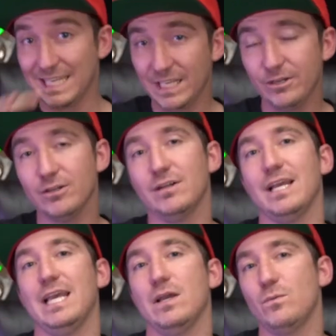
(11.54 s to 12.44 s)
here
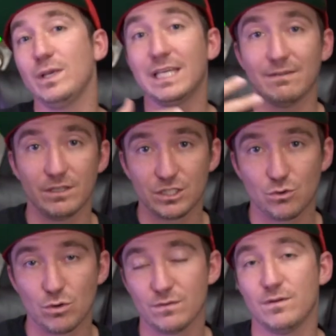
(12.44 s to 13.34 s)
and we give it a
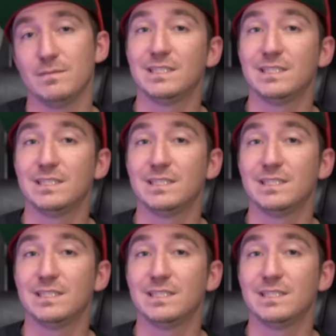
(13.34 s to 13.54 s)
score from